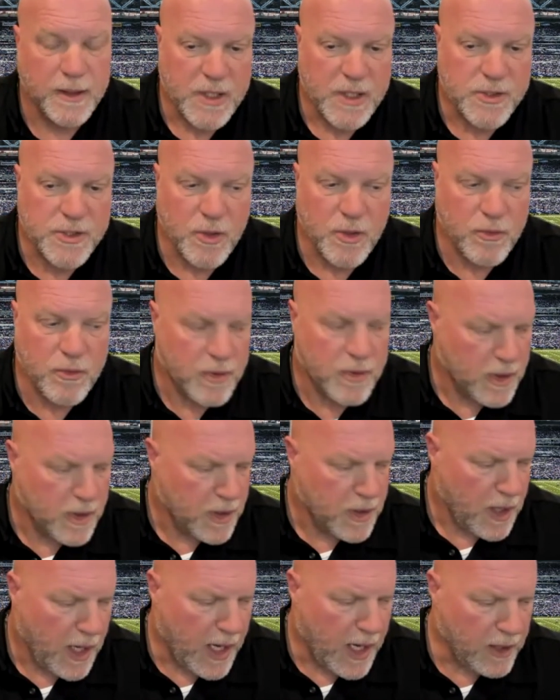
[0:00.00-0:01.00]
So
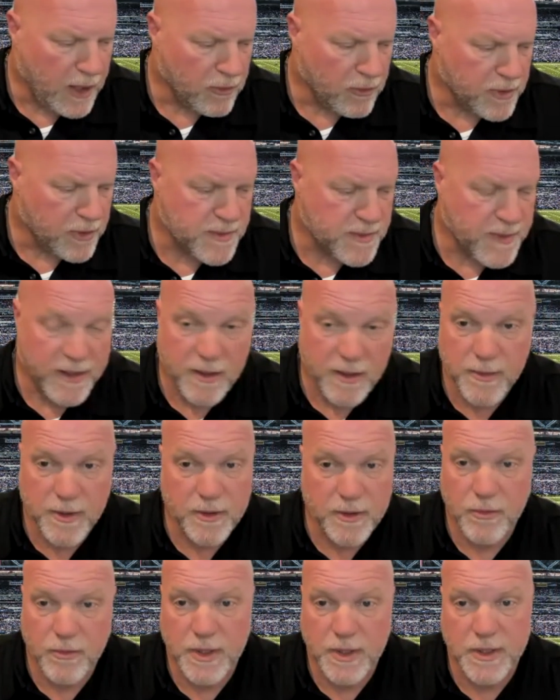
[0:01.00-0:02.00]
I don't expect them to
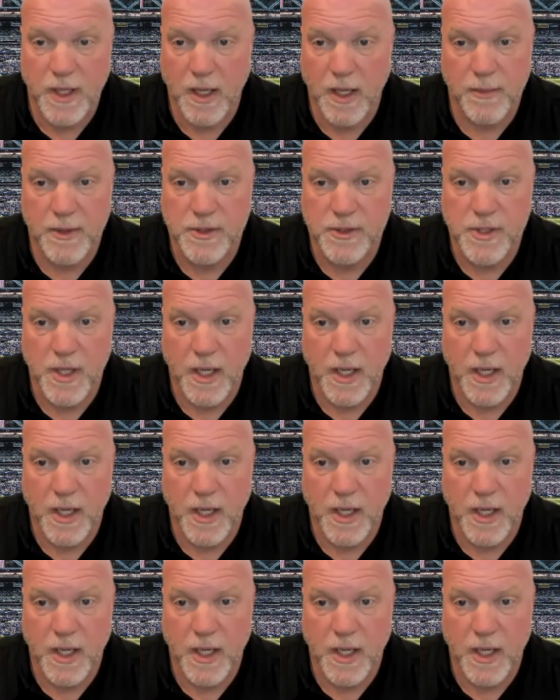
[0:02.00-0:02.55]
do any damage.